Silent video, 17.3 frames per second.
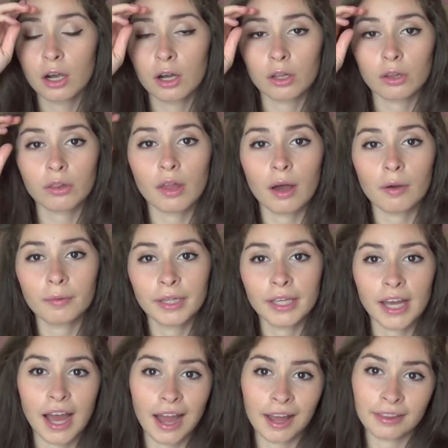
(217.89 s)

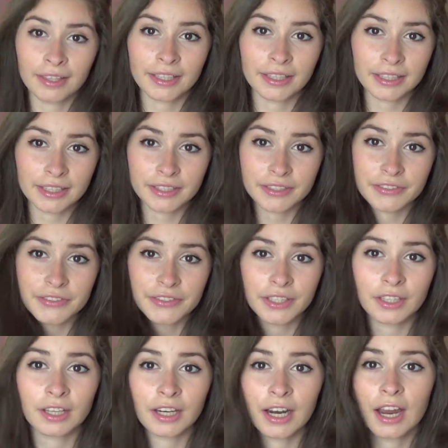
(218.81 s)
glowy highlighting
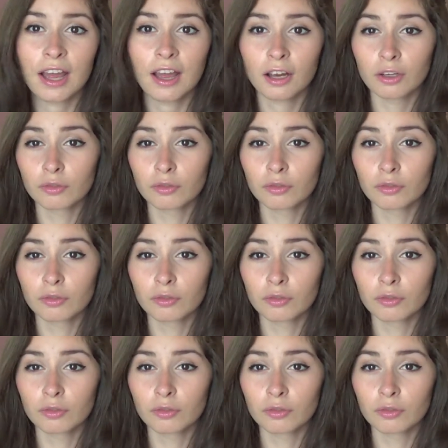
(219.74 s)
concealer,